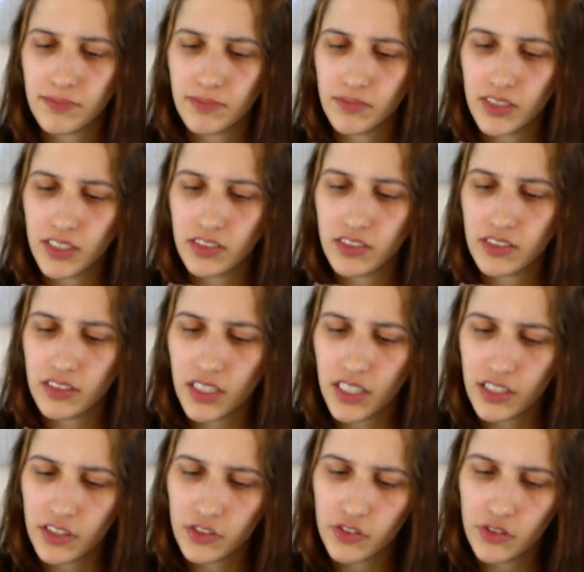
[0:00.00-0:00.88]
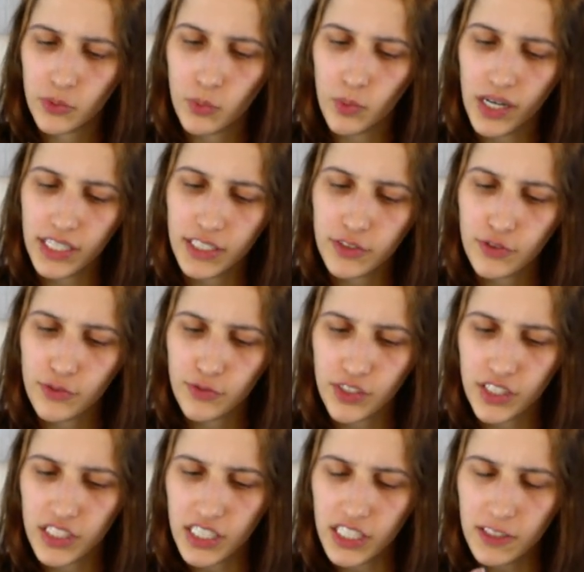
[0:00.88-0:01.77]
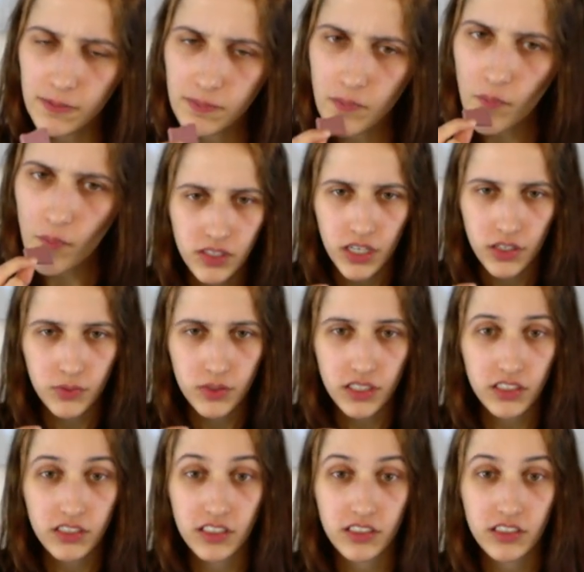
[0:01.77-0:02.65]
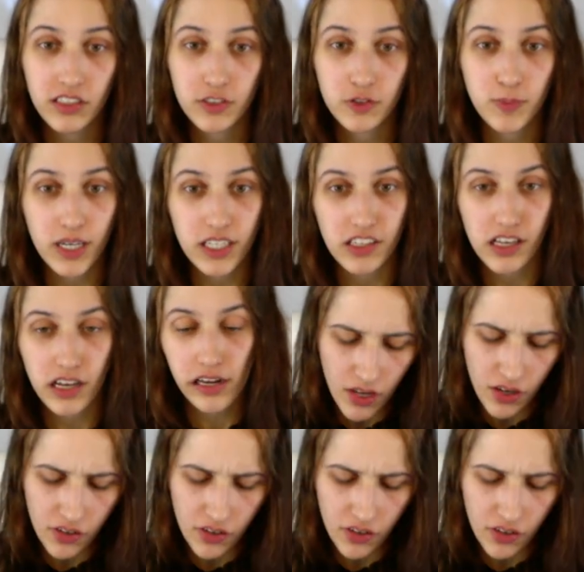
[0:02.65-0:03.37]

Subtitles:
distinct white filling. I really didn't expect that.